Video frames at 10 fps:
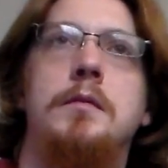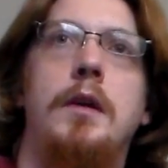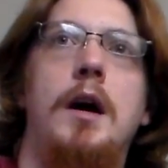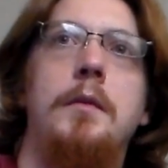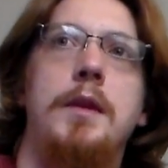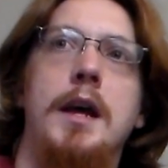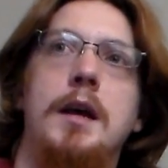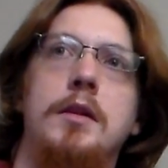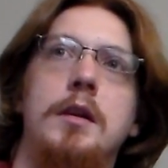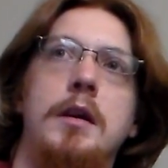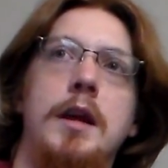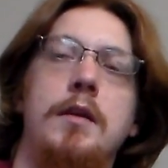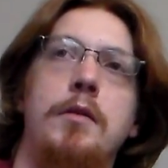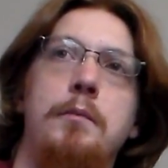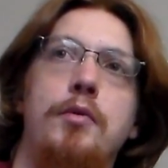The end
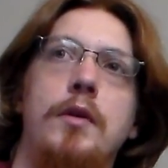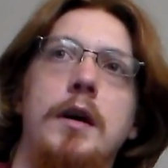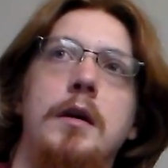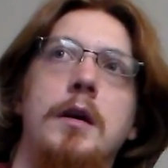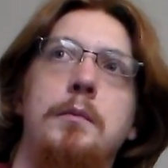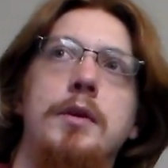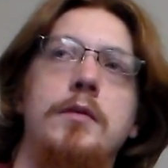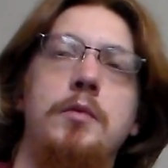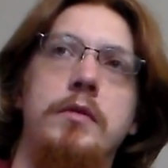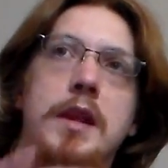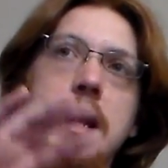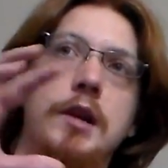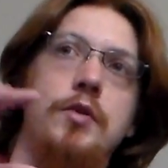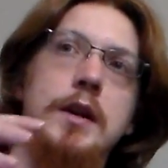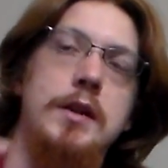of the previous movie, the
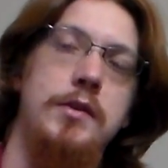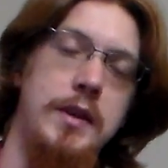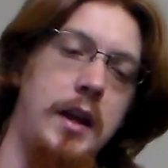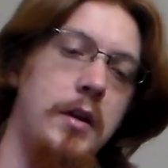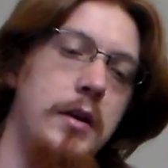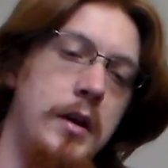end credit scene.